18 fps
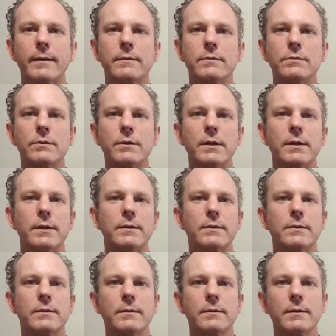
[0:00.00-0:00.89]
bag
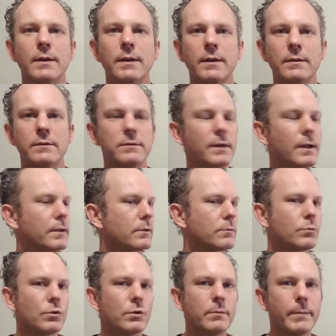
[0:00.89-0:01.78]
toolkit
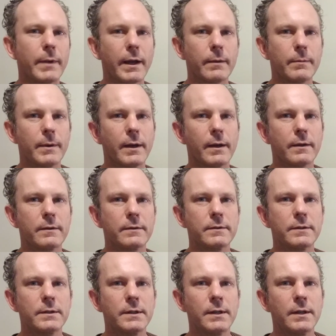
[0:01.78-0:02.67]
JanSport
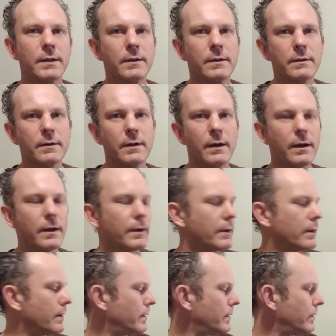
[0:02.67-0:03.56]
backpack.
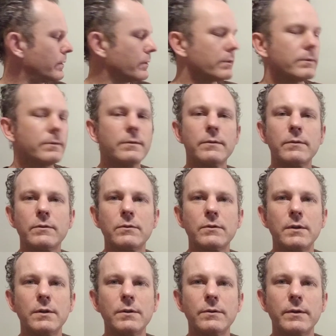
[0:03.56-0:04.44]
I'll
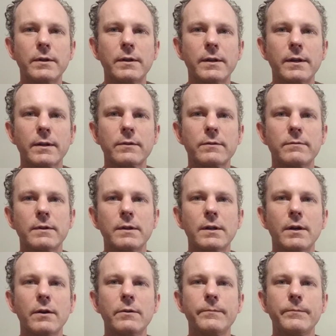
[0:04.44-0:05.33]
see you in the next
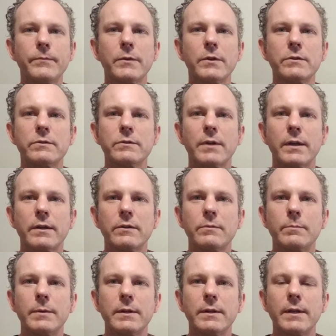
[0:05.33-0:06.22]
video. This
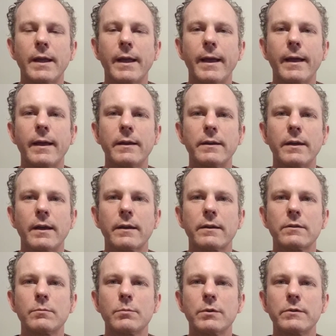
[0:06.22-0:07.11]
has been
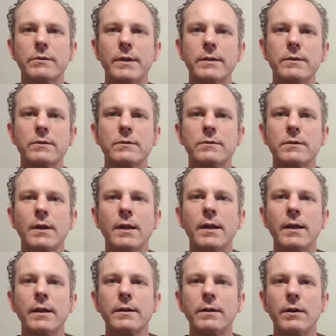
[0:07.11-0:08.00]
AgX Presents
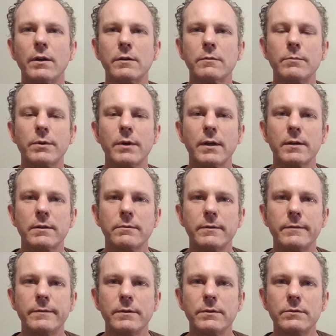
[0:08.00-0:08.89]
Garden
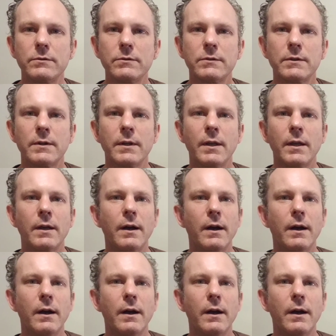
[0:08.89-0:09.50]
Product Reviews.